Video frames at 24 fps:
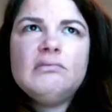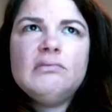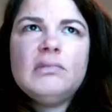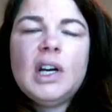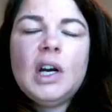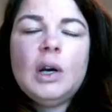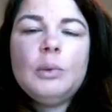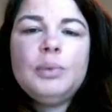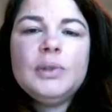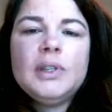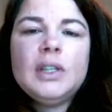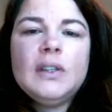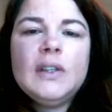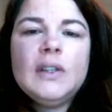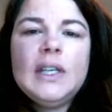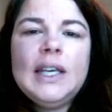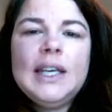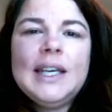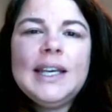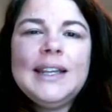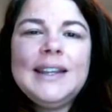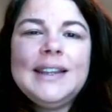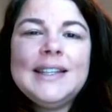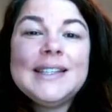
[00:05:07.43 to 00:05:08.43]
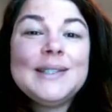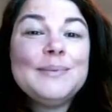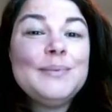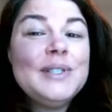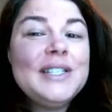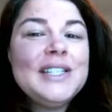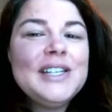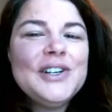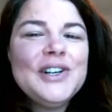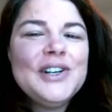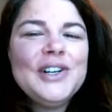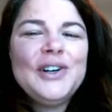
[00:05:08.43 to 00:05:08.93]
I'll put the link in this
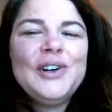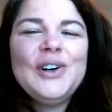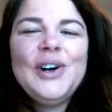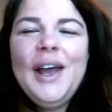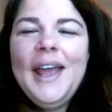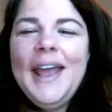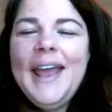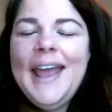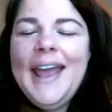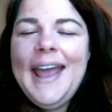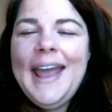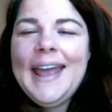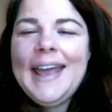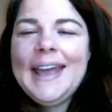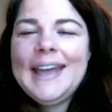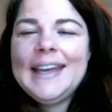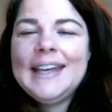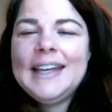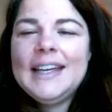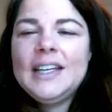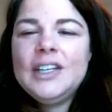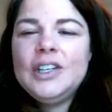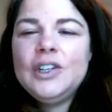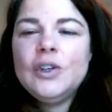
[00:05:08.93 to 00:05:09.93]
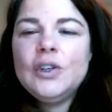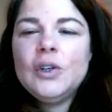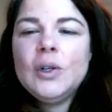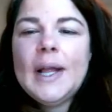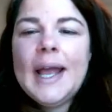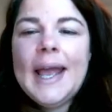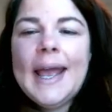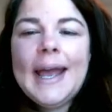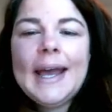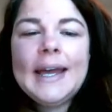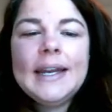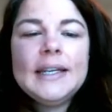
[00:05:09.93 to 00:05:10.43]
material, and you'll
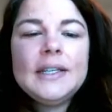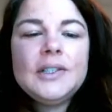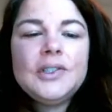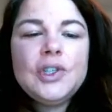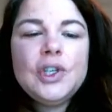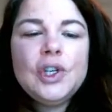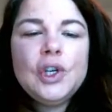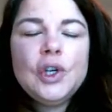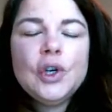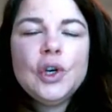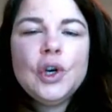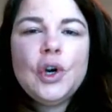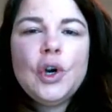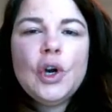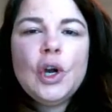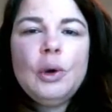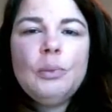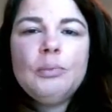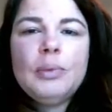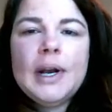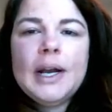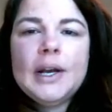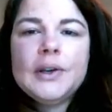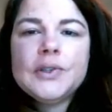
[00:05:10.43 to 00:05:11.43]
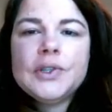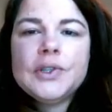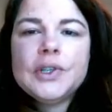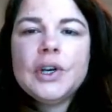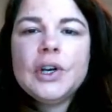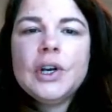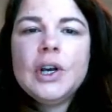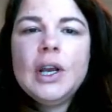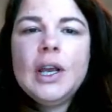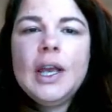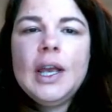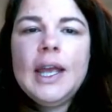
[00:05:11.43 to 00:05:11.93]
add it to your Chrome
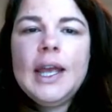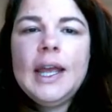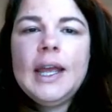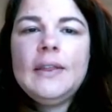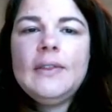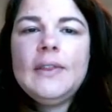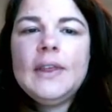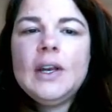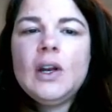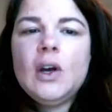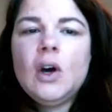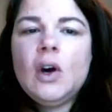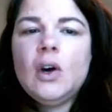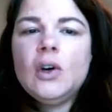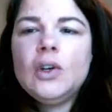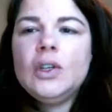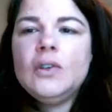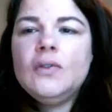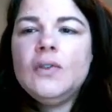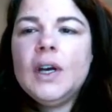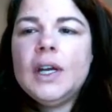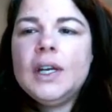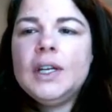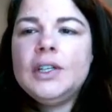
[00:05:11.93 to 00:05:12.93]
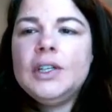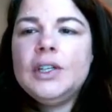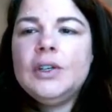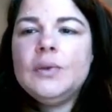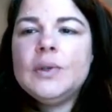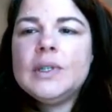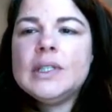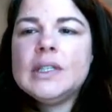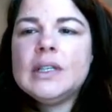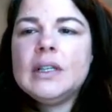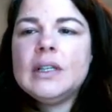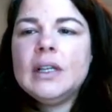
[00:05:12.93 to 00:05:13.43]
browser, and then all you've got to do
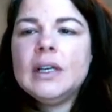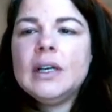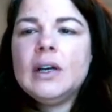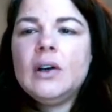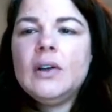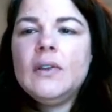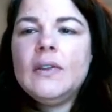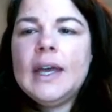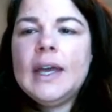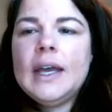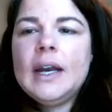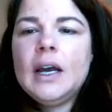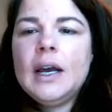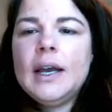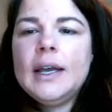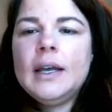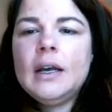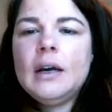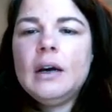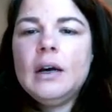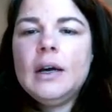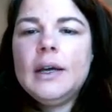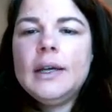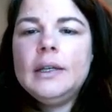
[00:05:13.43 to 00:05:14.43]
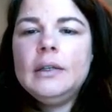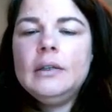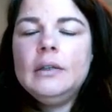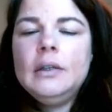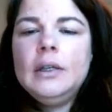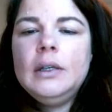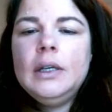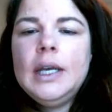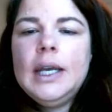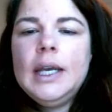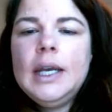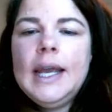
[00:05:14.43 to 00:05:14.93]
is click on that icon,
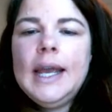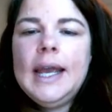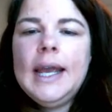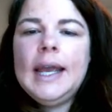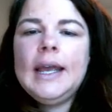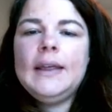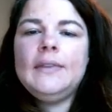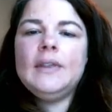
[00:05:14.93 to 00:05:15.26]
and